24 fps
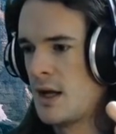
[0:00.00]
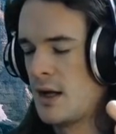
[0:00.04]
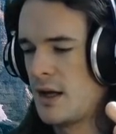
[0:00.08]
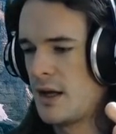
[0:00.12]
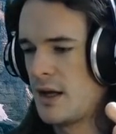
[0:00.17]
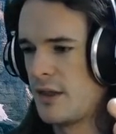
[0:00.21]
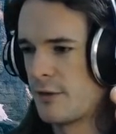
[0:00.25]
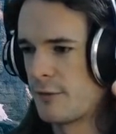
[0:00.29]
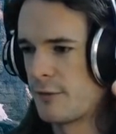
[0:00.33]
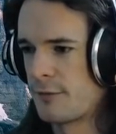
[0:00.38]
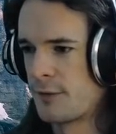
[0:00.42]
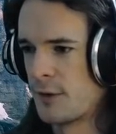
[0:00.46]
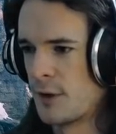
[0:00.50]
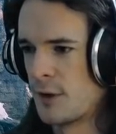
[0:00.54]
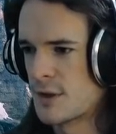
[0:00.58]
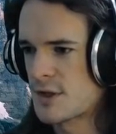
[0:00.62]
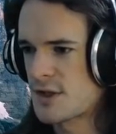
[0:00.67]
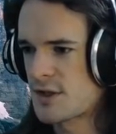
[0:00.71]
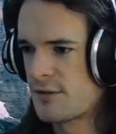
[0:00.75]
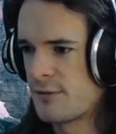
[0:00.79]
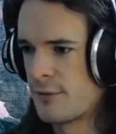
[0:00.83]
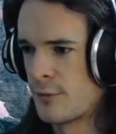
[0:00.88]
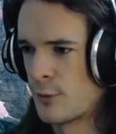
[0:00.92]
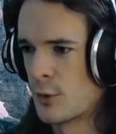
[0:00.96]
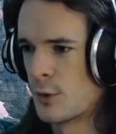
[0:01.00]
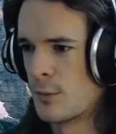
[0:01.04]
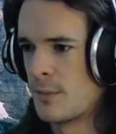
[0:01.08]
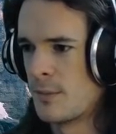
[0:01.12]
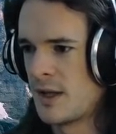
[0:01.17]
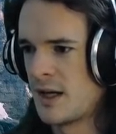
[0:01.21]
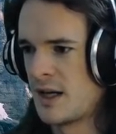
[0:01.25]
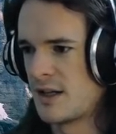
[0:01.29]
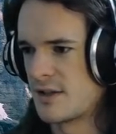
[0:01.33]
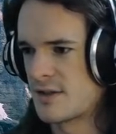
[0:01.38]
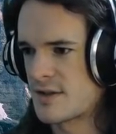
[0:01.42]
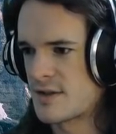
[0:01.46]
in the first 4
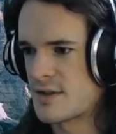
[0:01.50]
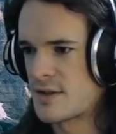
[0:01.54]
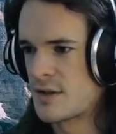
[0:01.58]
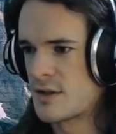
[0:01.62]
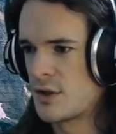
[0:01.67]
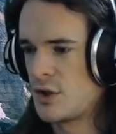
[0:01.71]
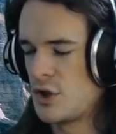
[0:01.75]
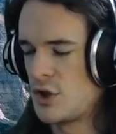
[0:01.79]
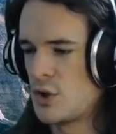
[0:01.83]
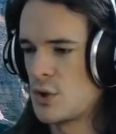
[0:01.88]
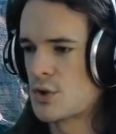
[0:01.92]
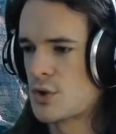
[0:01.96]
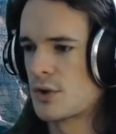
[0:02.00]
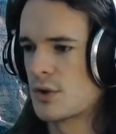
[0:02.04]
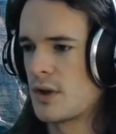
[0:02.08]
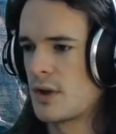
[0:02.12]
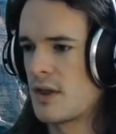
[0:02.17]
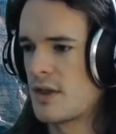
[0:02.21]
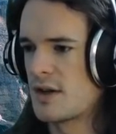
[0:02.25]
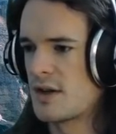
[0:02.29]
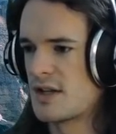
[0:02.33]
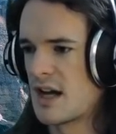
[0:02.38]
minutes, usually the